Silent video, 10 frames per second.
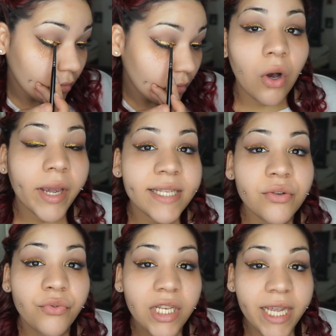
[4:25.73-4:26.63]
Okay, to
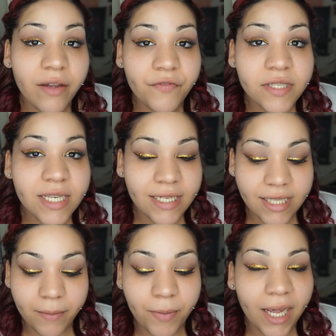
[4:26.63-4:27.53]
really emphasize
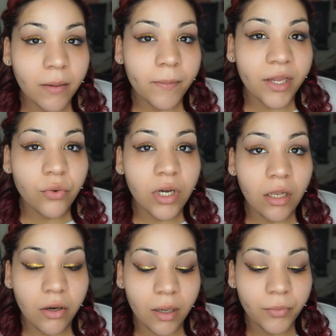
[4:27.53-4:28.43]
that black metal
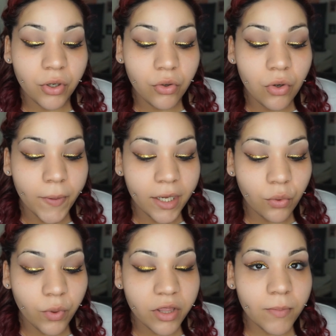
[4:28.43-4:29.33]
color, I'm gonna go
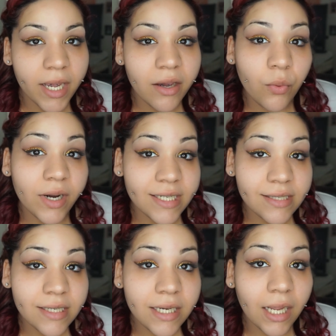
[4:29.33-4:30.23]
in with my
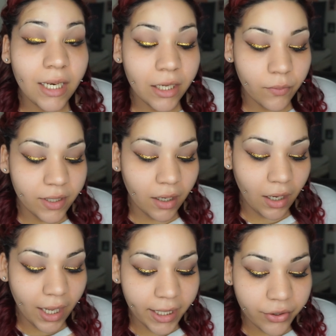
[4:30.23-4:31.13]
NYC liquid
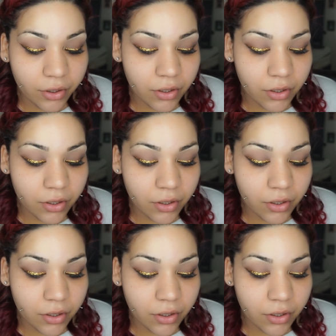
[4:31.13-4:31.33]
liner.